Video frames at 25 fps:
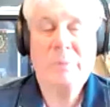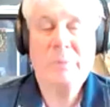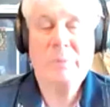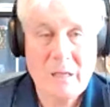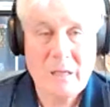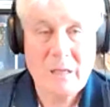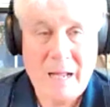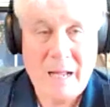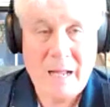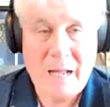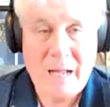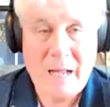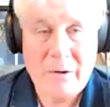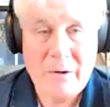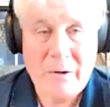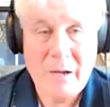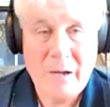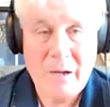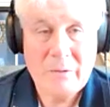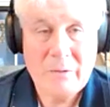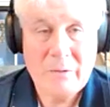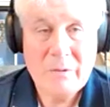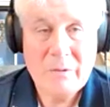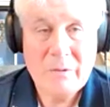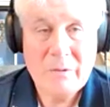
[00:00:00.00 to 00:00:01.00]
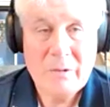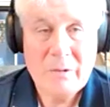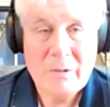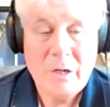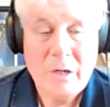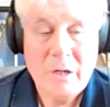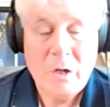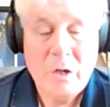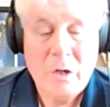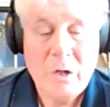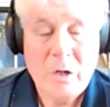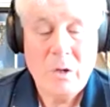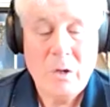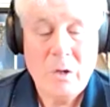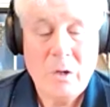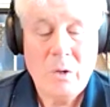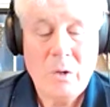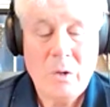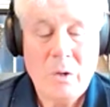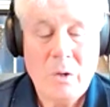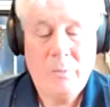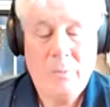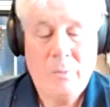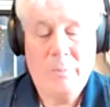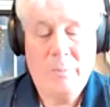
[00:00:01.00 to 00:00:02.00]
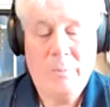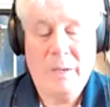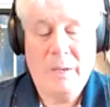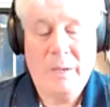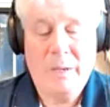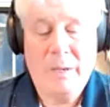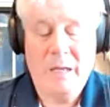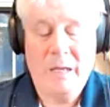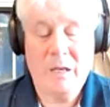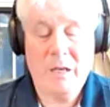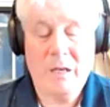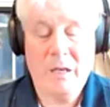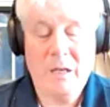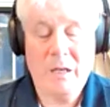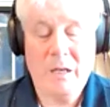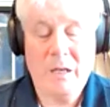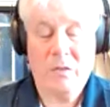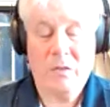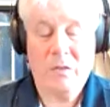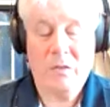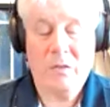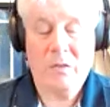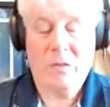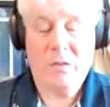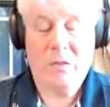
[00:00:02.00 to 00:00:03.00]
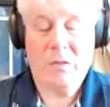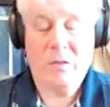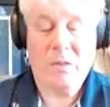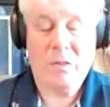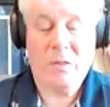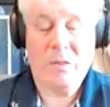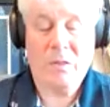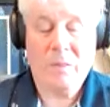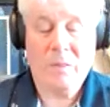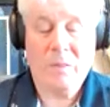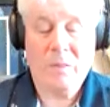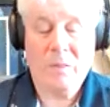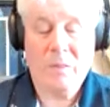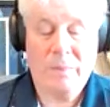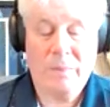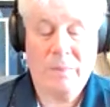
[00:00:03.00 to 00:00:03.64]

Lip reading: they have, and this is really strange,